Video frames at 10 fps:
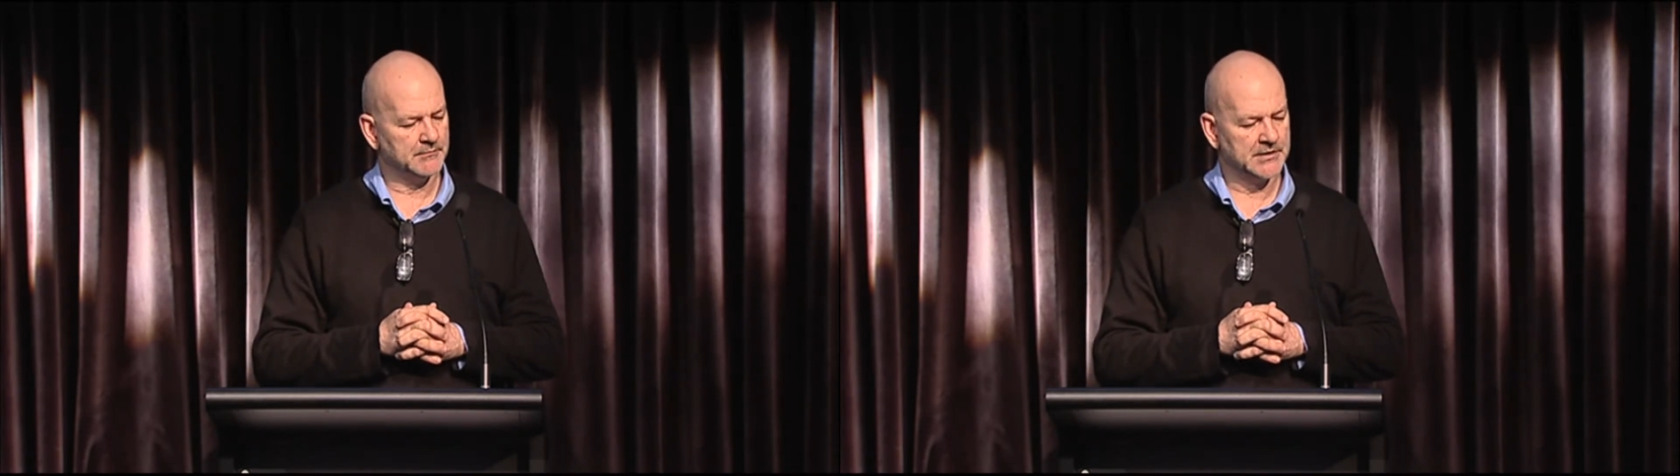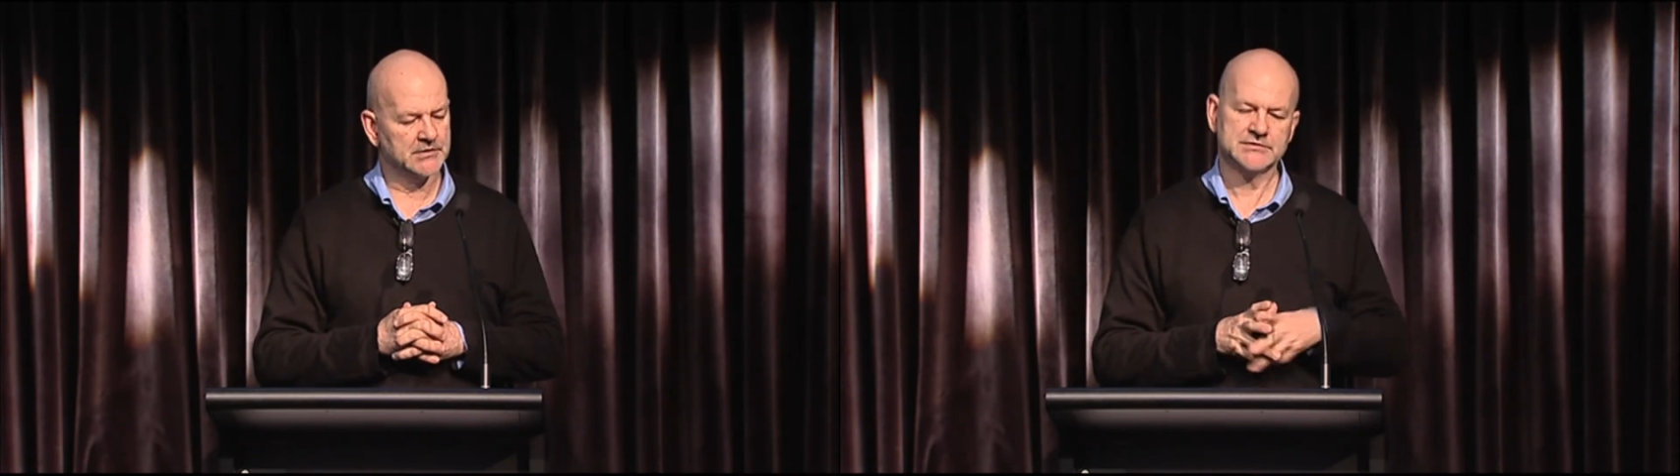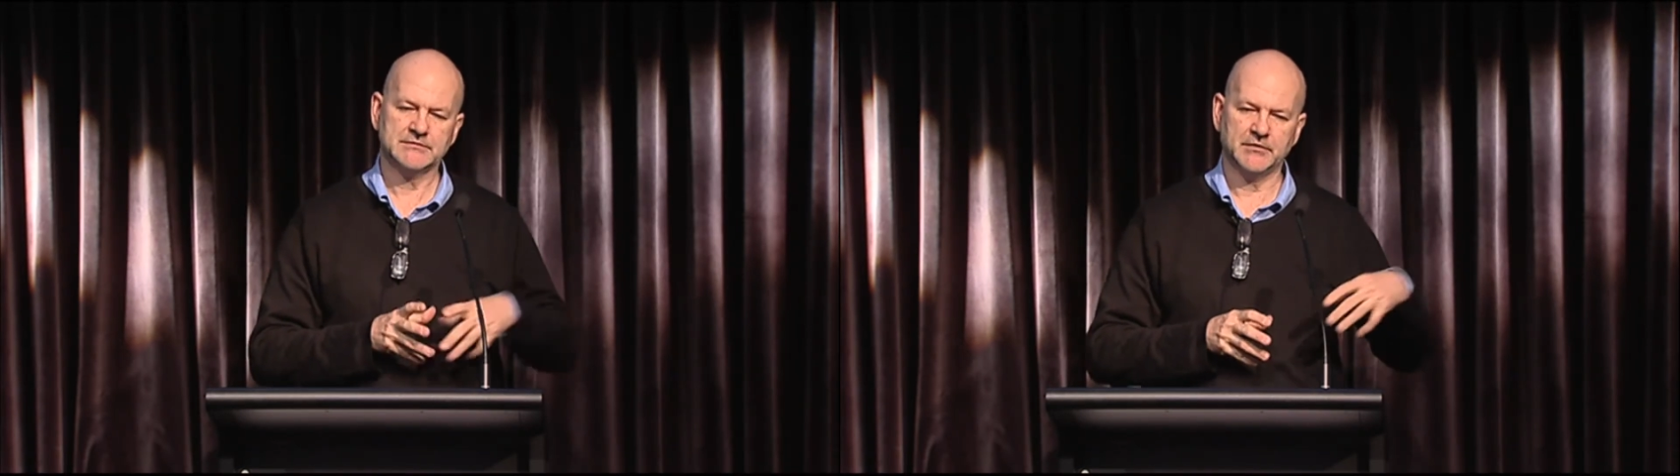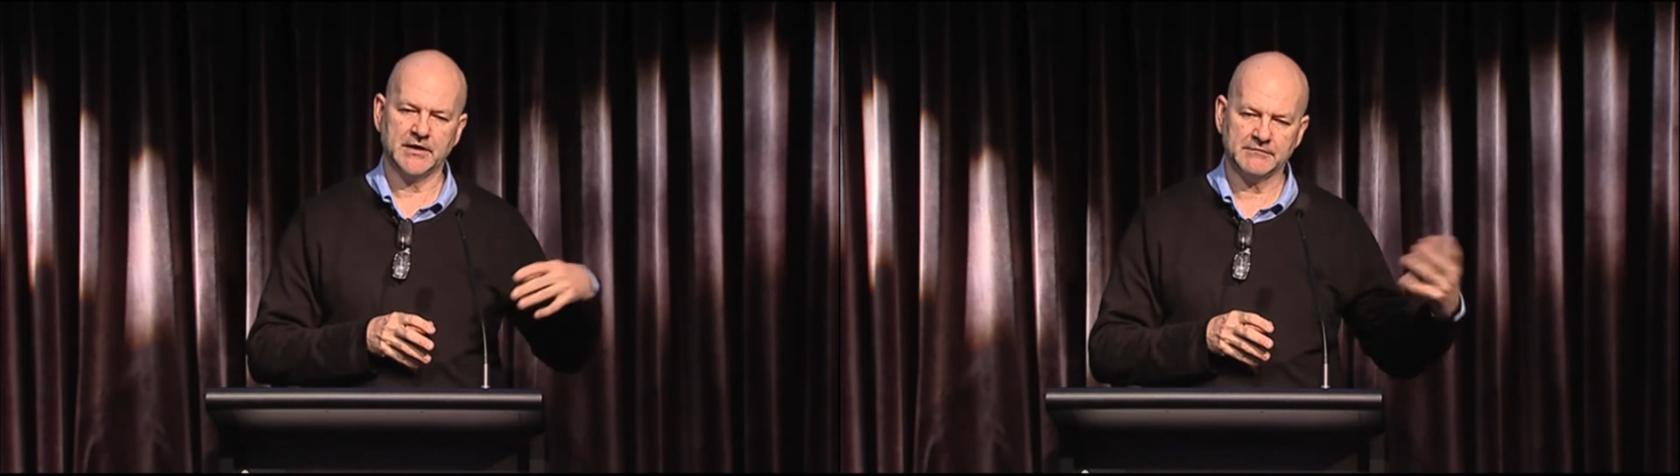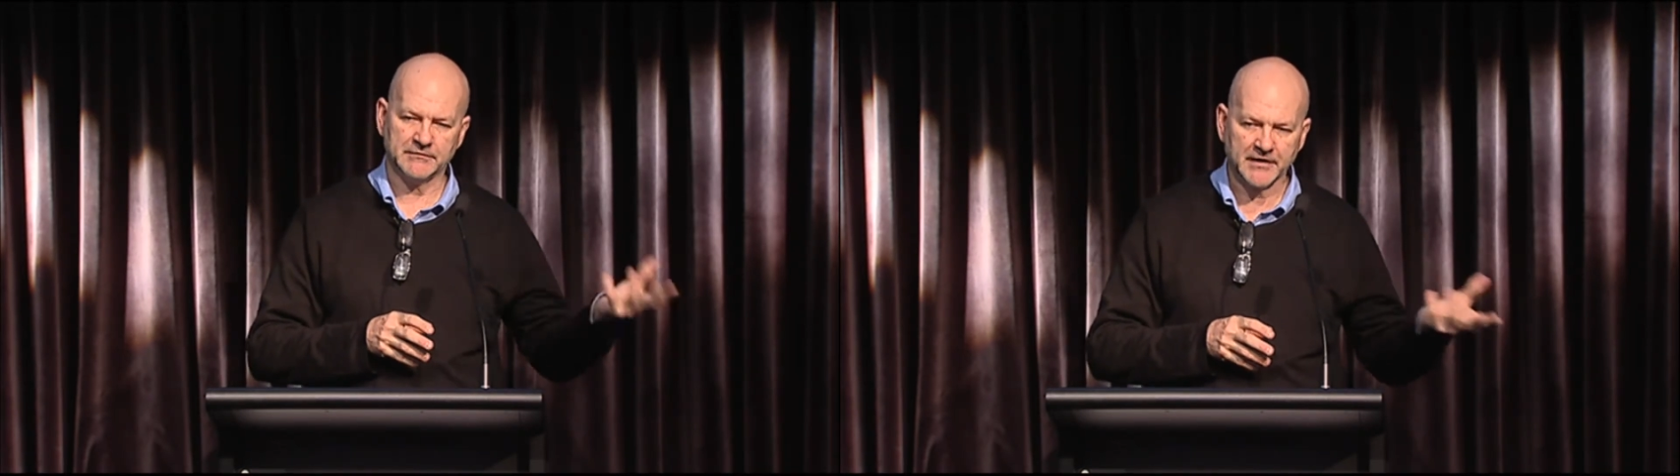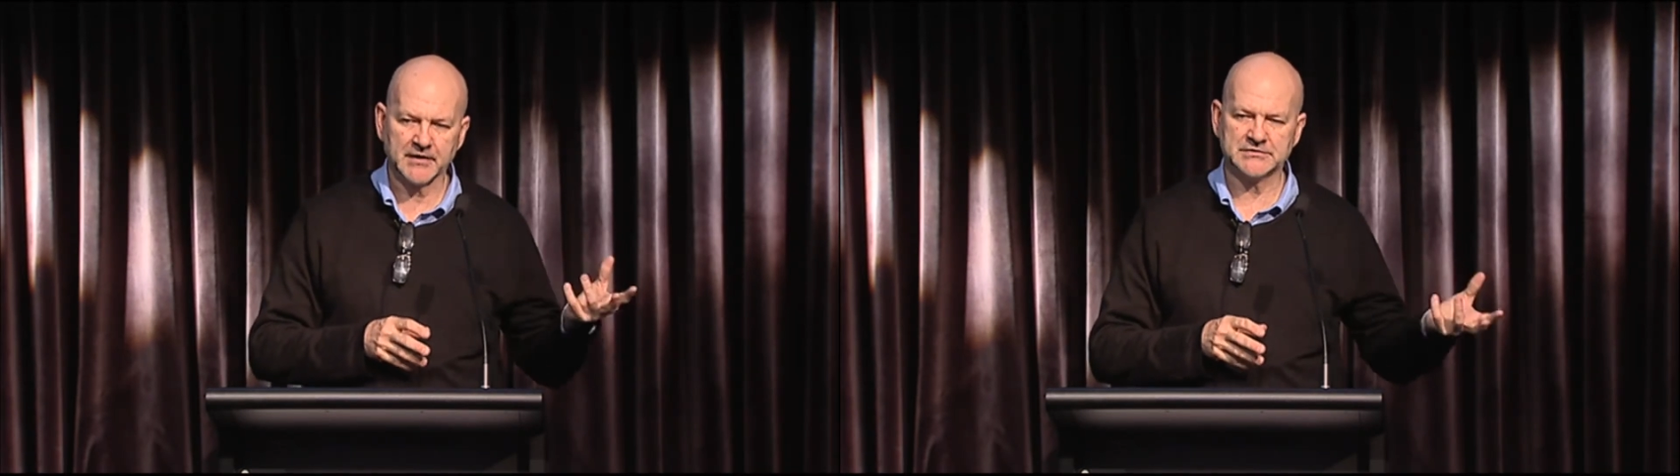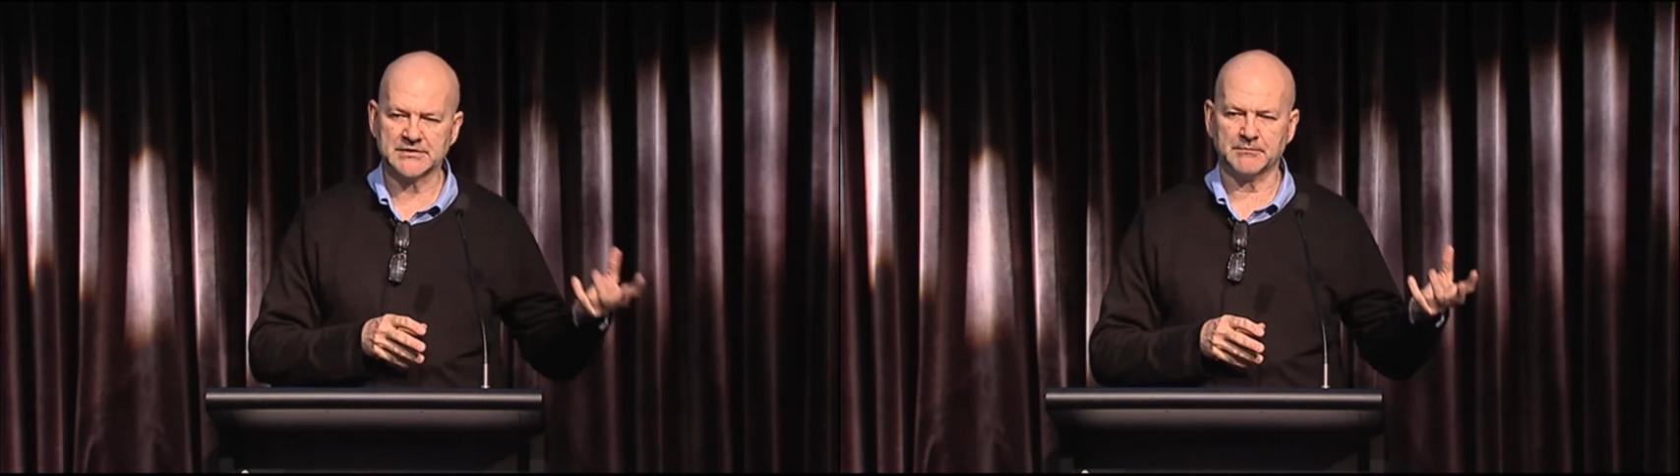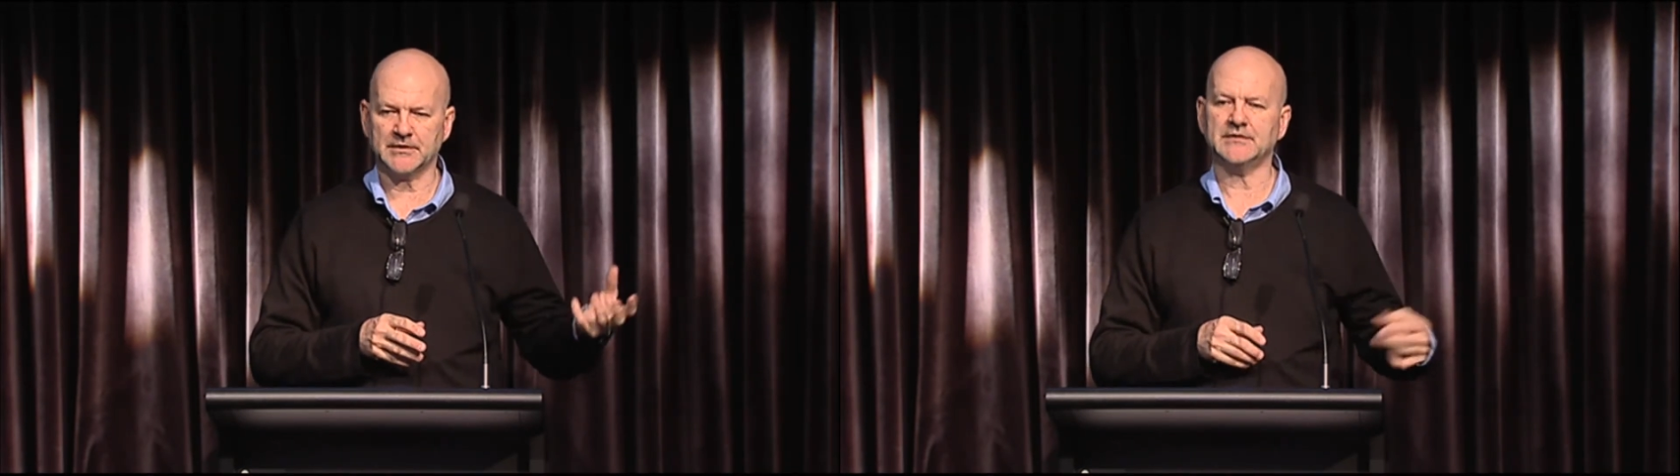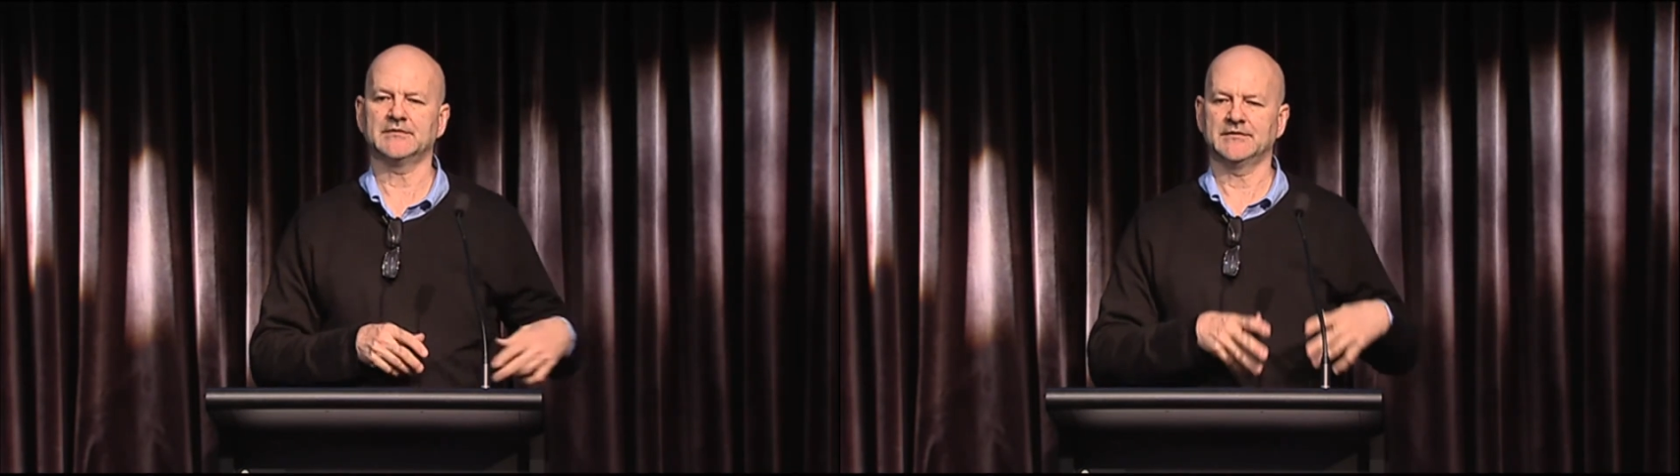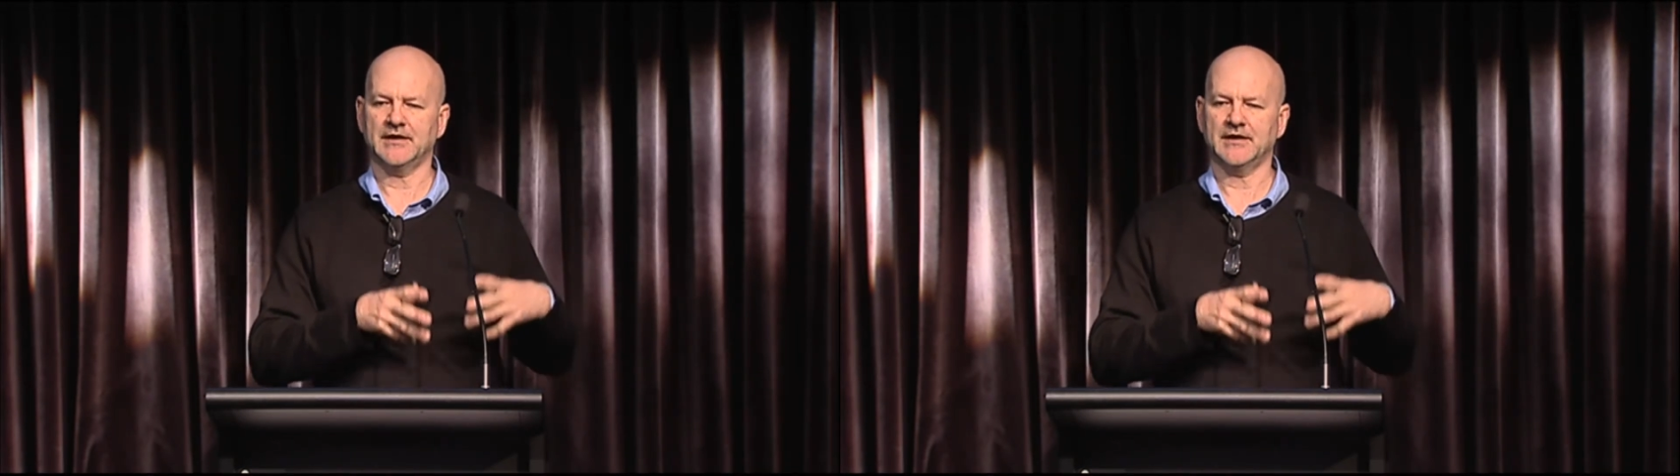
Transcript: Because if we ever found something